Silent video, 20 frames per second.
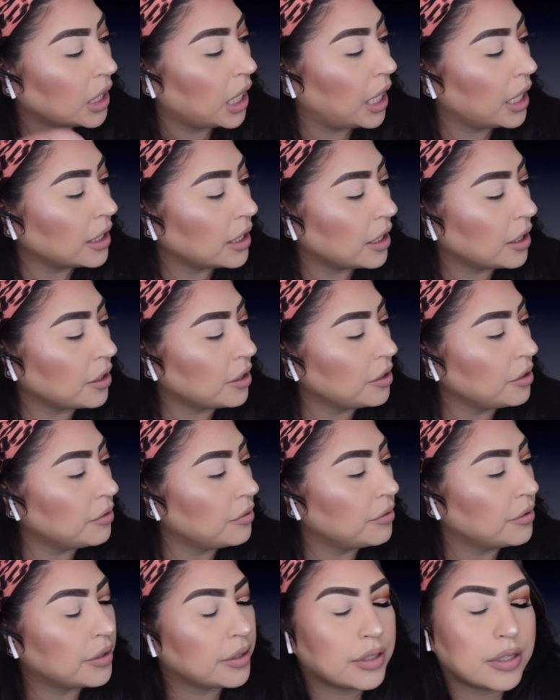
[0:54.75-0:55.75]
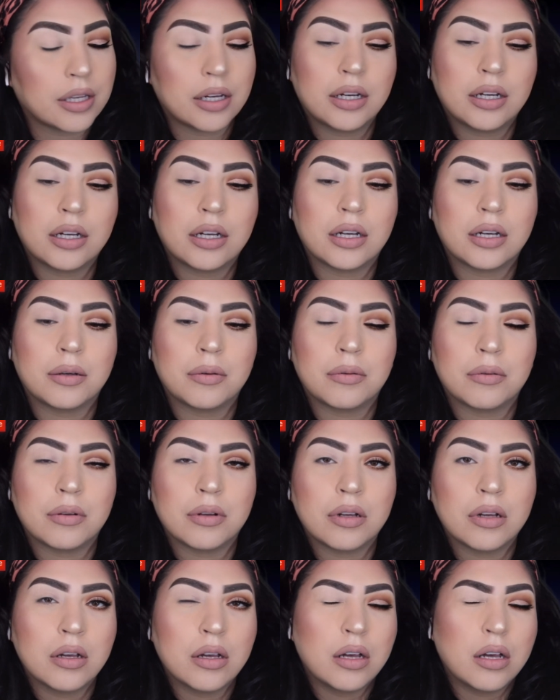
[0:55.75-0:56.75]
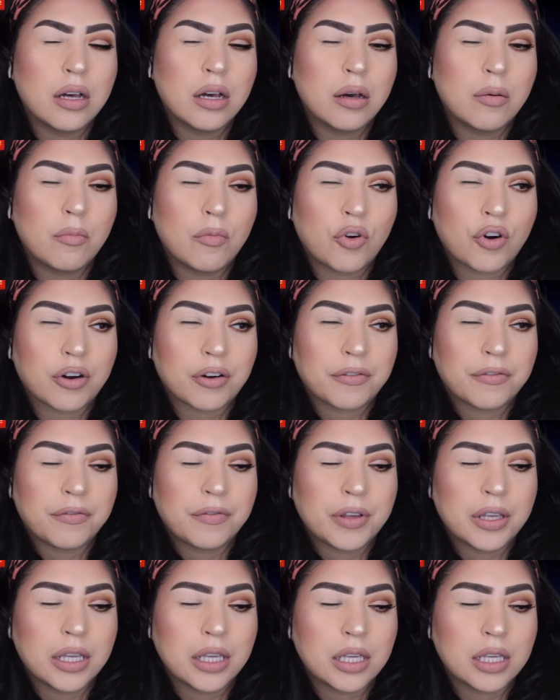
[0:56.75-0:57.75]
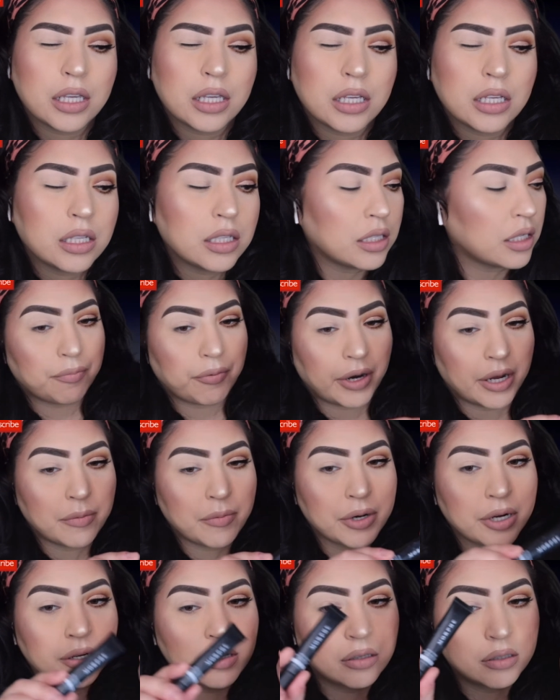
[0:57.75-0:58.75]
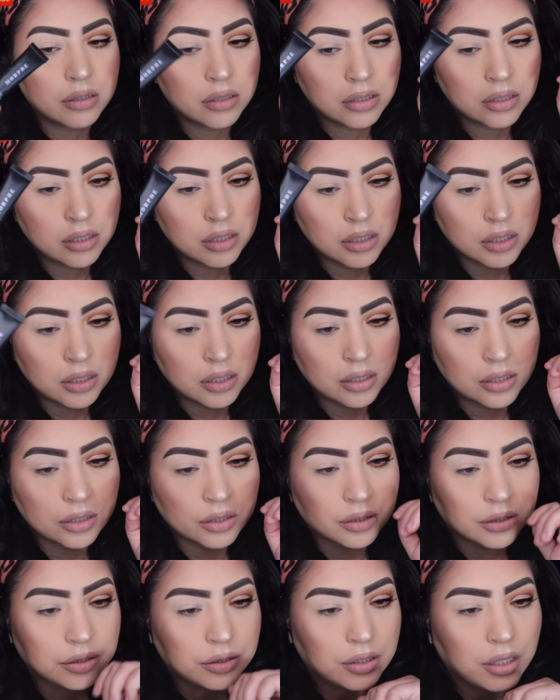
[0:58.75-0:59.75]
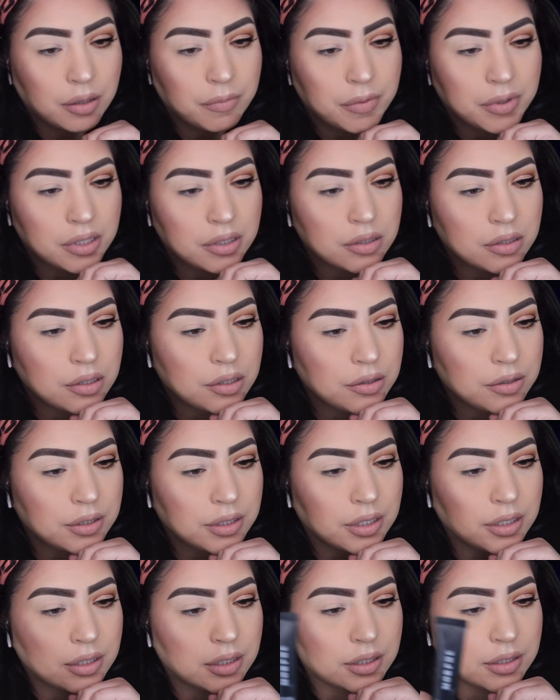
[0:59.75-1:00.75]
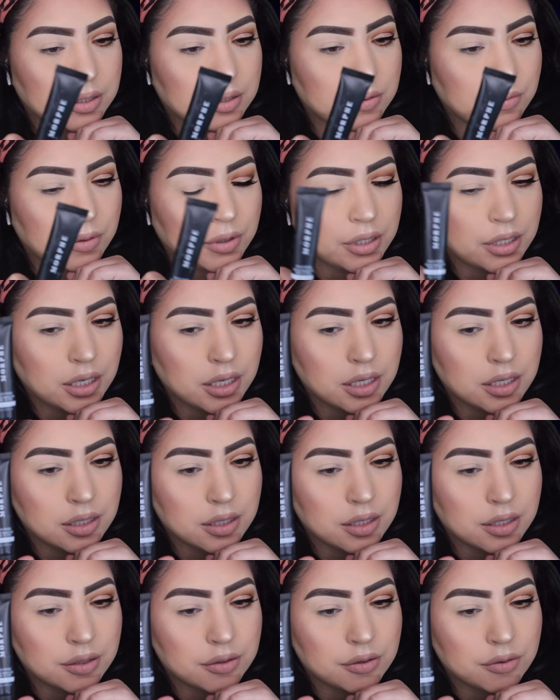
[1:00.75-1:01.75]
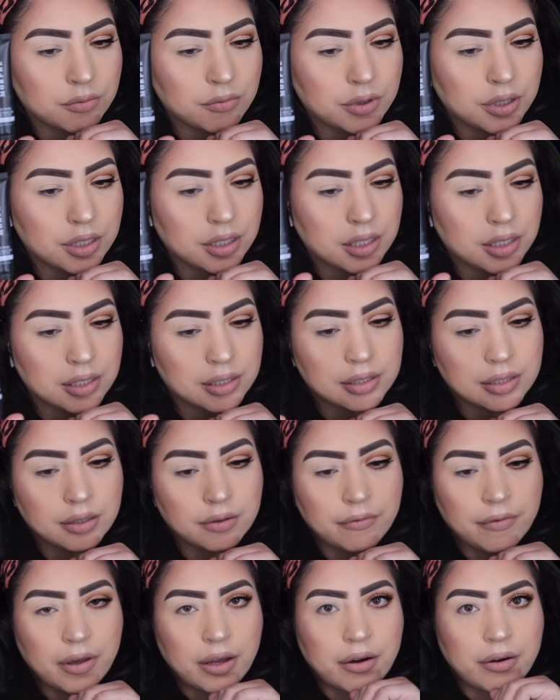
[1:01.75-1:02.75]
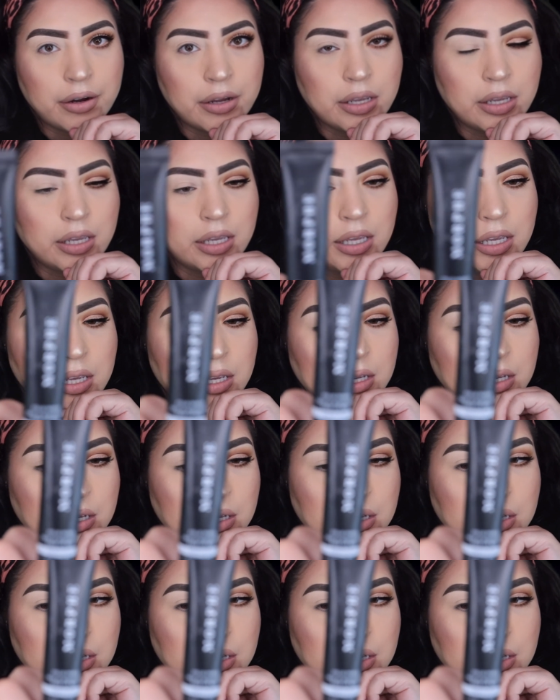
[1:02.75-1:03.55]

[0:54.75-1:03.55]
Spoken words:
and I used the MORPHE primer. So I've been using this one, and this one is a very